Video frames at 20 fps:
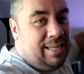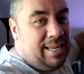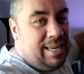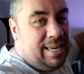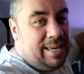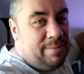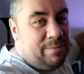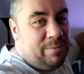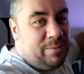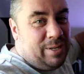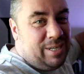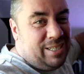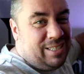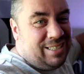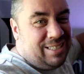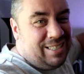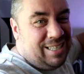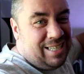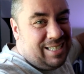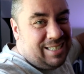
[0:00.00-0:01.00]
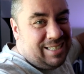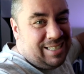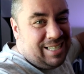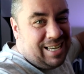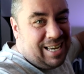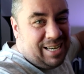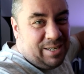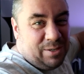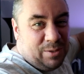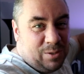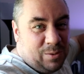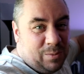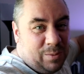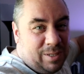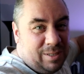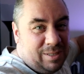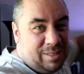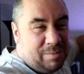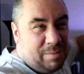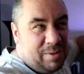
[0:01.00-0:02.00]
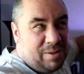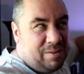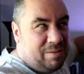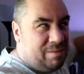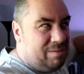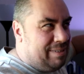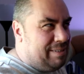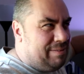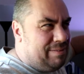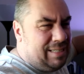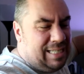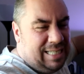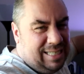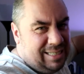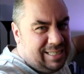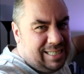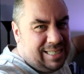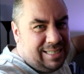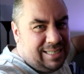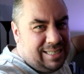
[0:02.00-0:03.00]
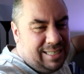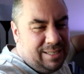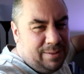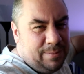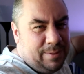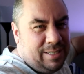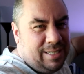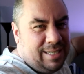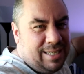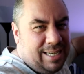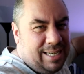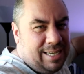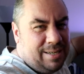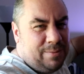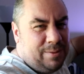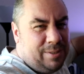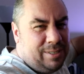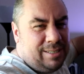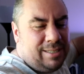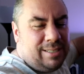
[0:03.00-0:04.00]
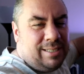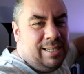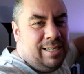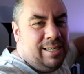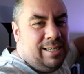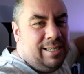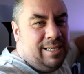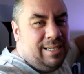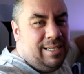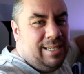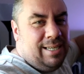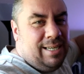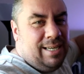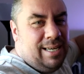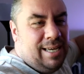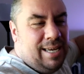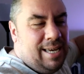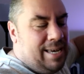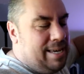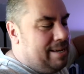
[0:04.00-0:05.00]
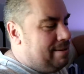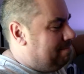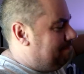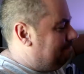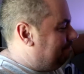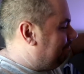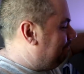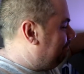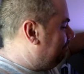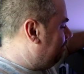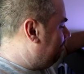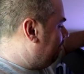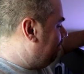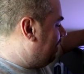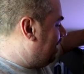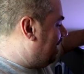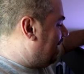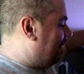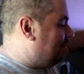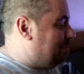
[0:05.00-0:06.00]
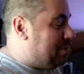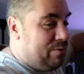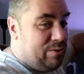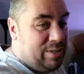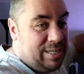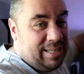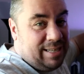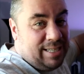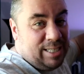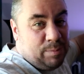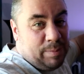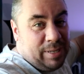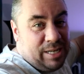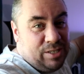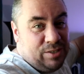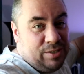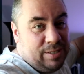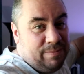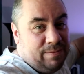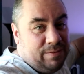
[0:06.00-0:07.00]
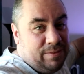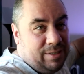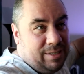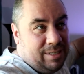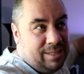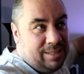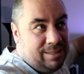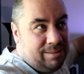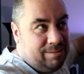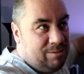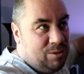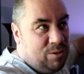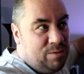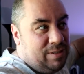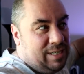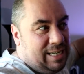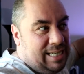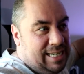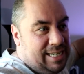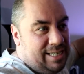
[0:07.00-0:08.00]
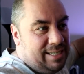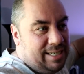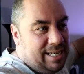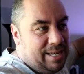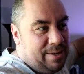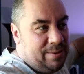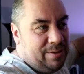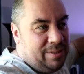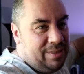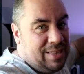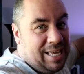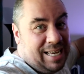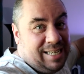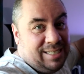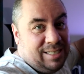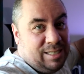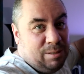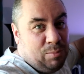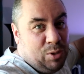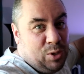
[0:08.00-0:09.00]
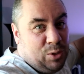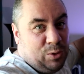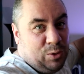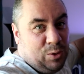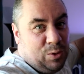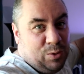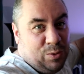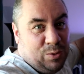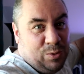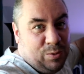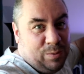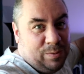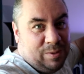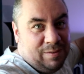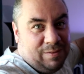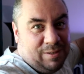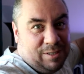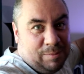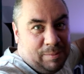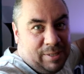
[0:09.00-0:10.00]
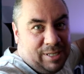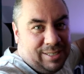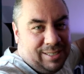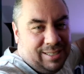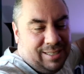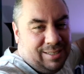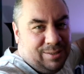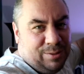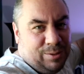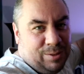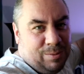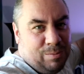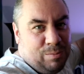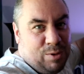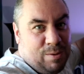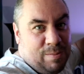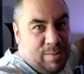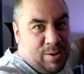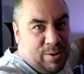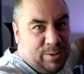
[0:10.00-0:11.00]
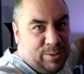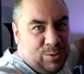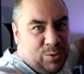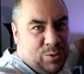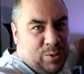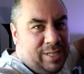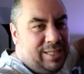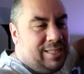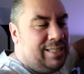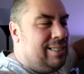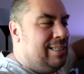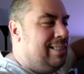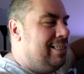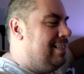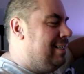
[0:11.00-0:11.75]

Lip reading: Whereas this Hydor one's about £15-16 I think it was. I've been running the spin stream for over a year now, and thanks to Pond Guru, who was the first person to put me onto it.